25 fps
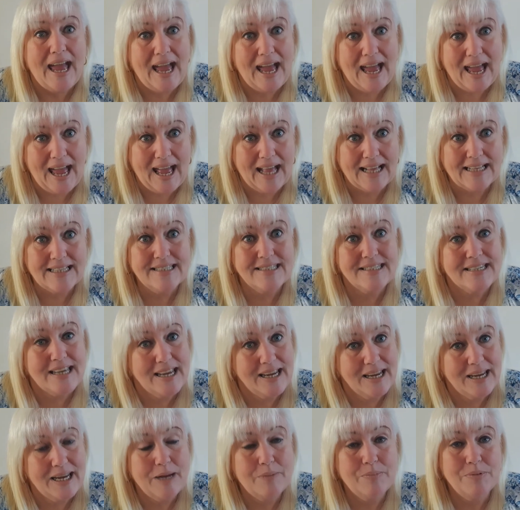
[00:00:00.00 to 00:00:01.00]
And a
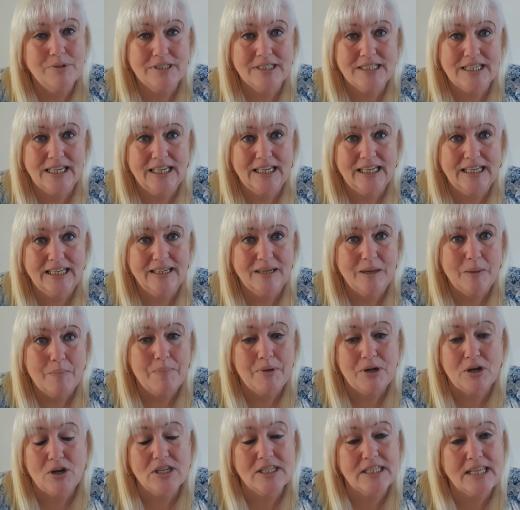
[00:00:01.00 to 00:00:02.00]
herbal tea.
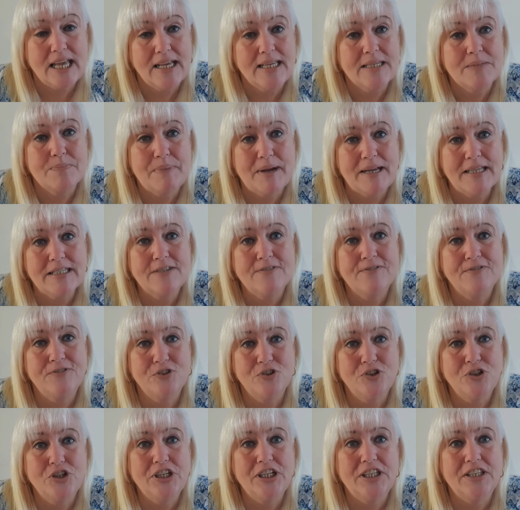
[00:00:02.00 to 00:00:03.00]
Because that is better
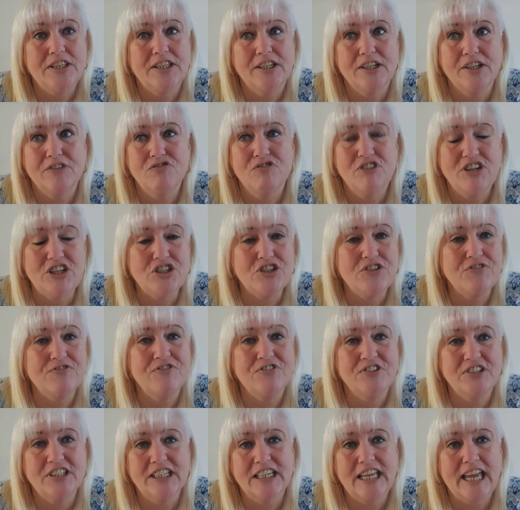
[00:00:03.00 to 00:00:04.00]
for you than reaching
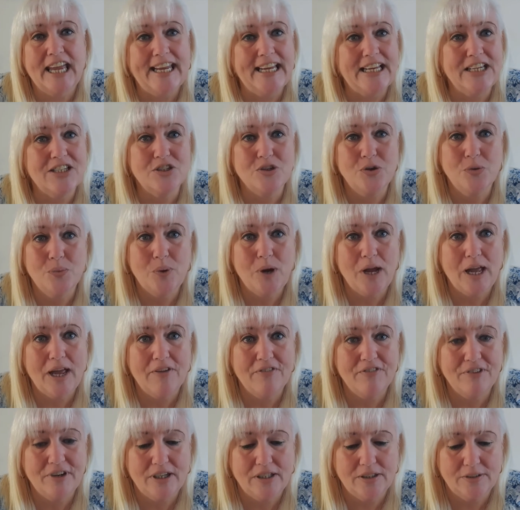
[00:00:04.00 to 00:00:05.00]
for the cakes or
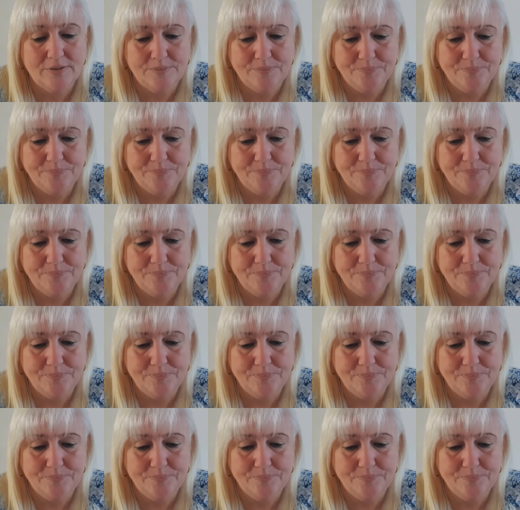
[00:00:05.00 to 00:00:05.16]
whatever.